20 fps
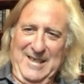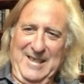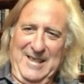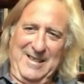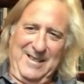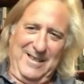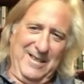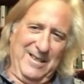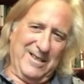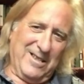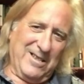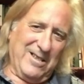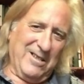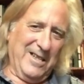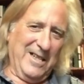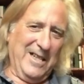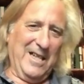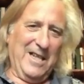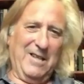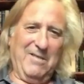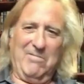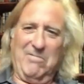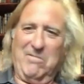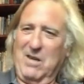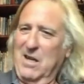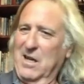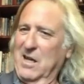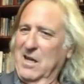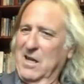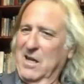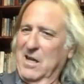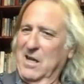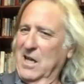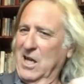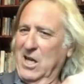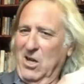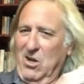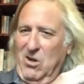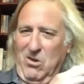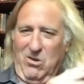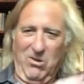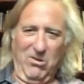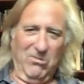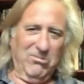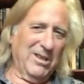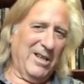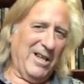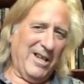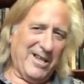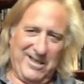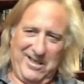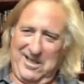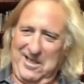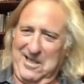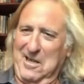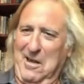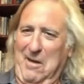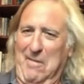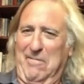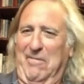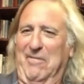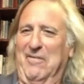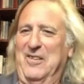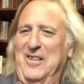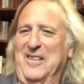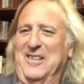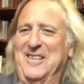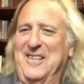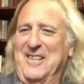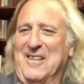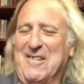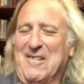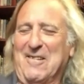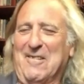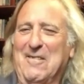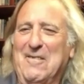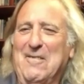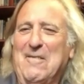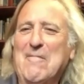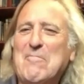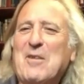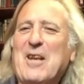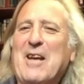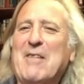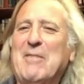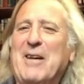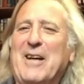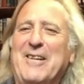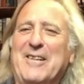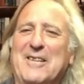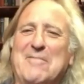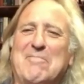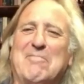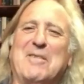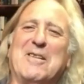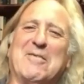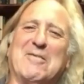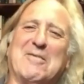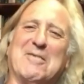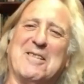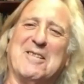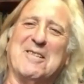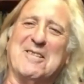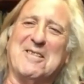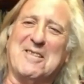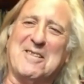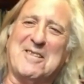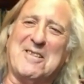and it's going to have a whole lot of stuff in there about hypnosis.